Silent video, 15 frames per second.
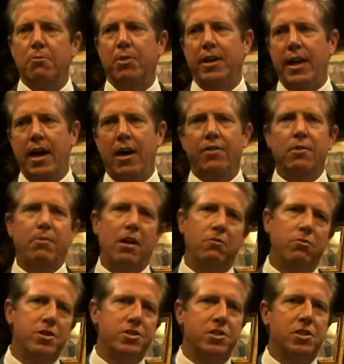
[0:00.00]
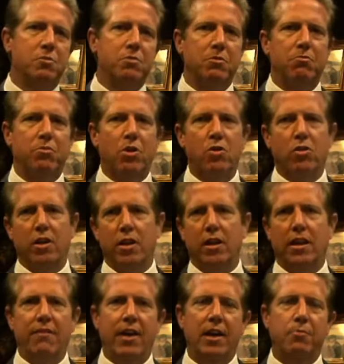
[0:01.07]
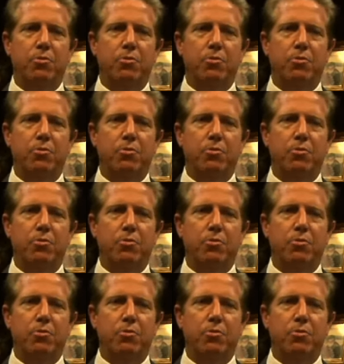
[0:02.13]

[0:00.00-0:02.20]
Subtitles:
but now that my wrist has been broken and I've had